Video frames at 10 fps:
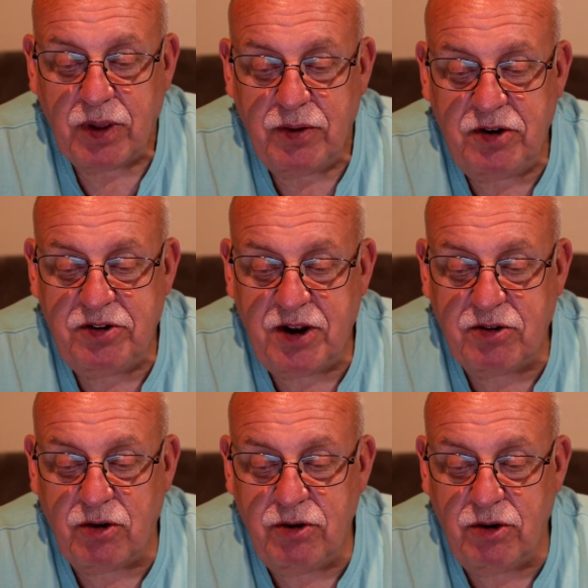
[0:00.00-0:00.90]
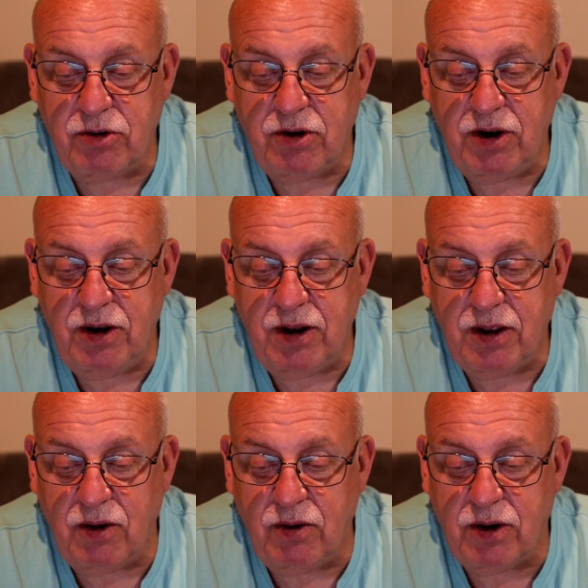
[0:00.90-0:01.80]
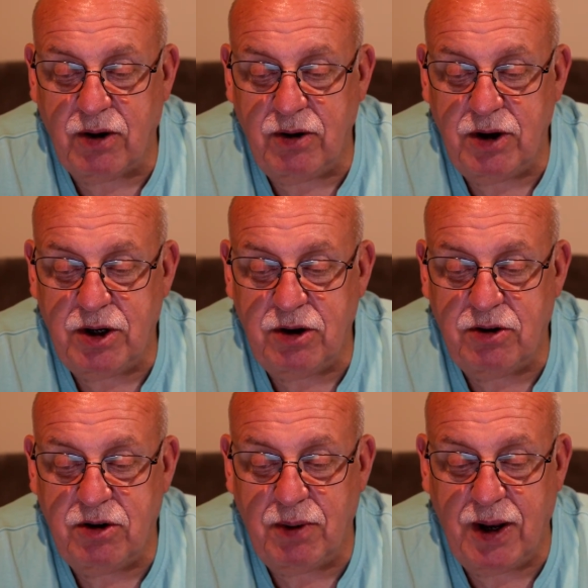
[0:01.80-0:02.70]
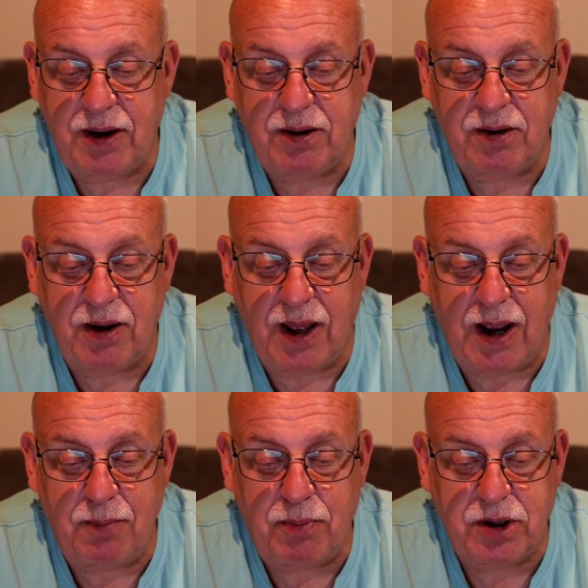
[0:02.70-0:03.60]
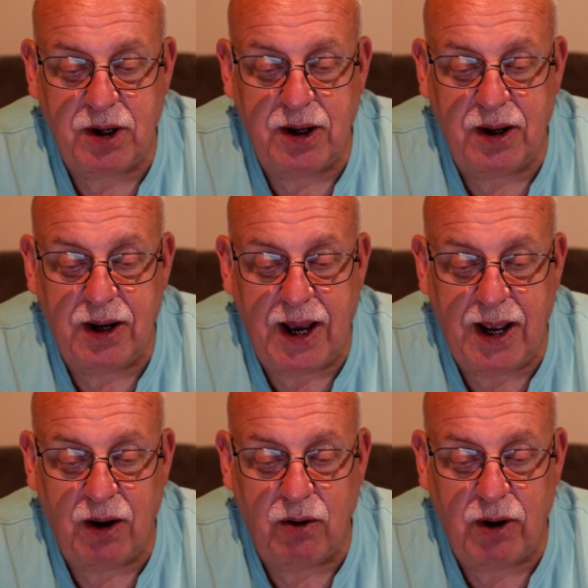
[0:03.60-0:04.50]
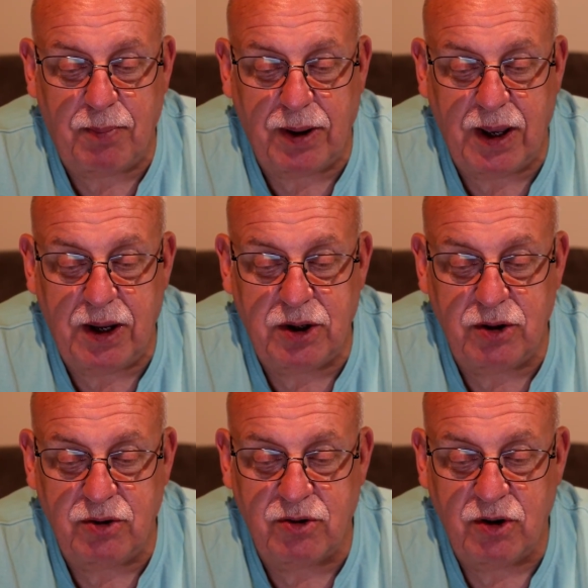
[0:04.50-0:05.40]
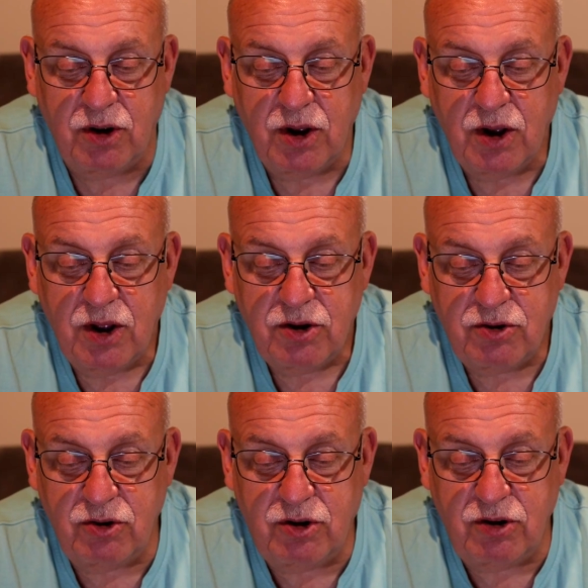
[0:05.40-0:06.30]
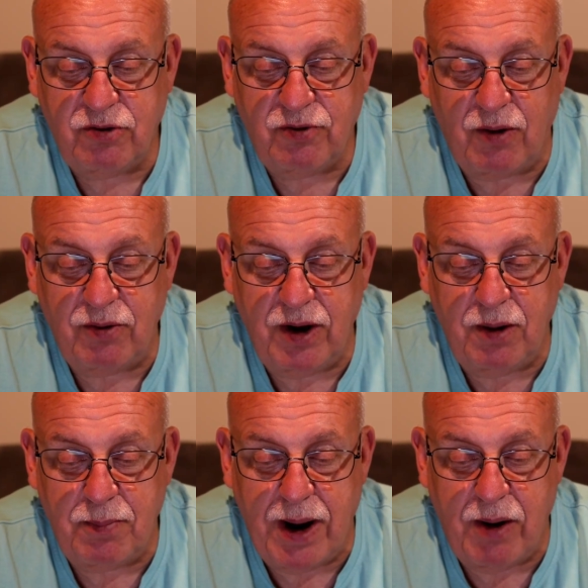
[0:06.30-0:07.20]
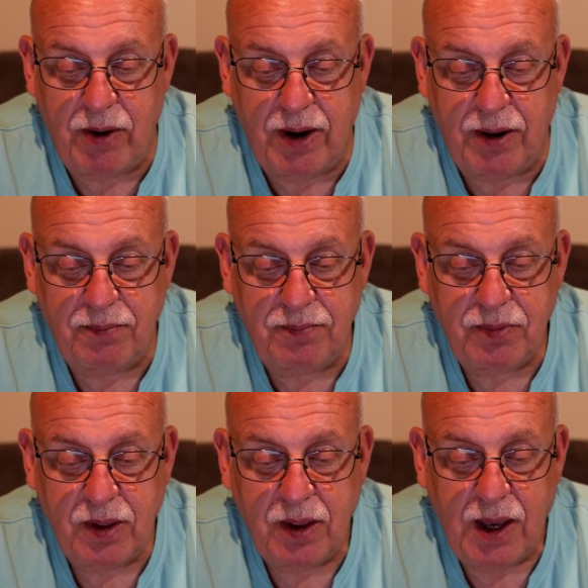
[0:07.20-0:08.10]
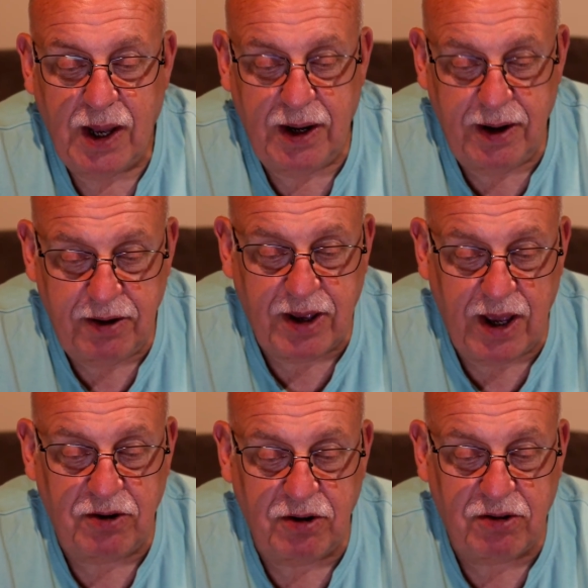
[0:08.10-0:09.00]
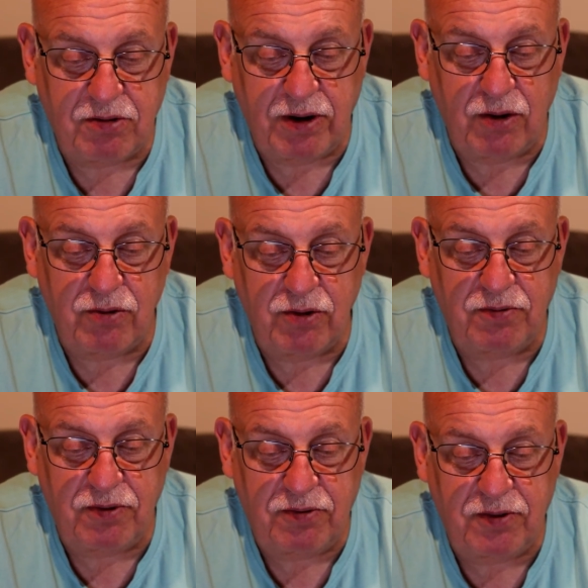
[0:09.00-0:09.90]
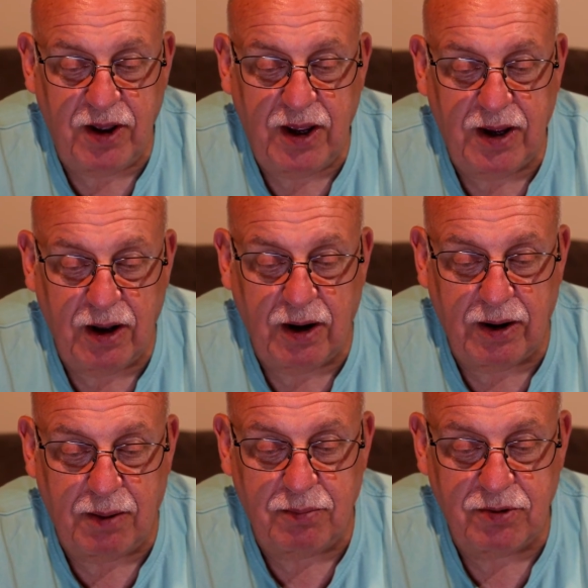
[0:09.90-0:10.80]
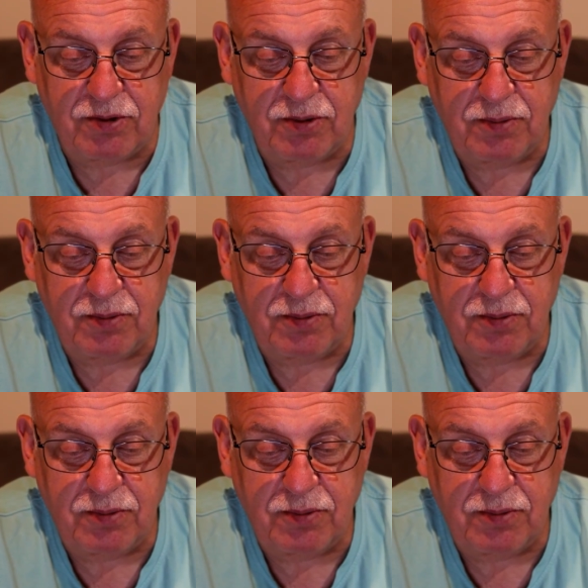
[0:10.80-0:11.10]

This test conducted under conditions simulate high pressure and high load applications, such as found in a bearing, and in this case it's 315 kilograms.